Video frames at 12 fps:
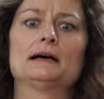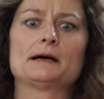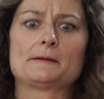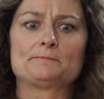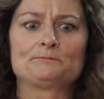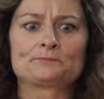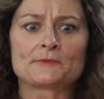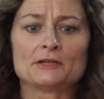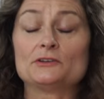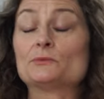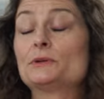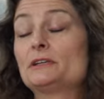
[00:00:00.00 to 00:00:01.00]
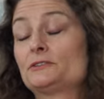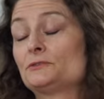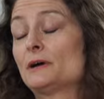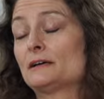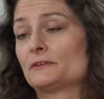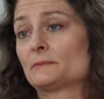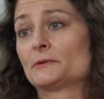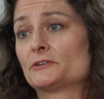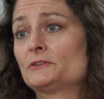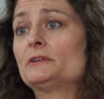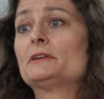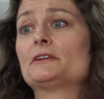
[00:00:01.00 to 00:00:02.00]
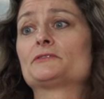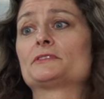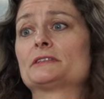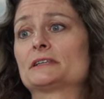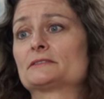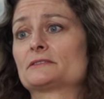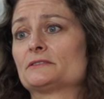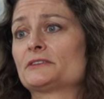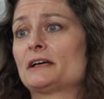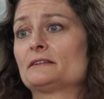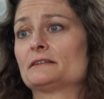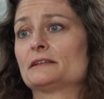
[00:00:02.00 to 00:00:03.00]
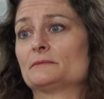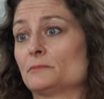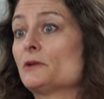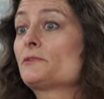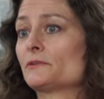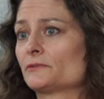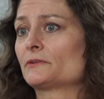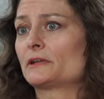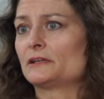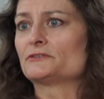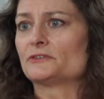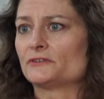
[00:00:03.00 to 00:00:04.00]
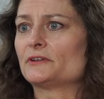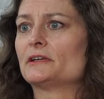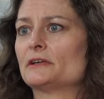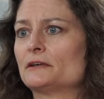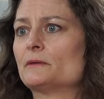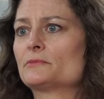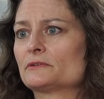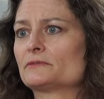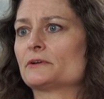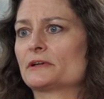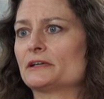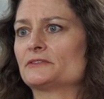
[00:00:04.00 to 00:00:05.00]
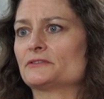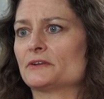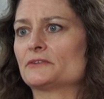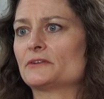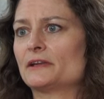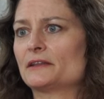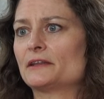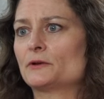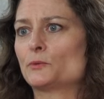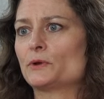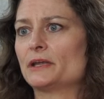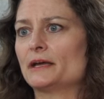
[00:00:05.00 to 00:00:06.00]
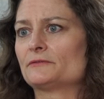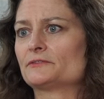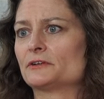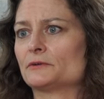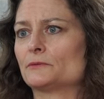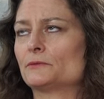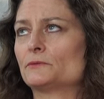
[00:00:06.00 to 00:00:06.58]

um, you know, we do have opportunities for technical talent in both those locations and in a number of locations. And I think we have to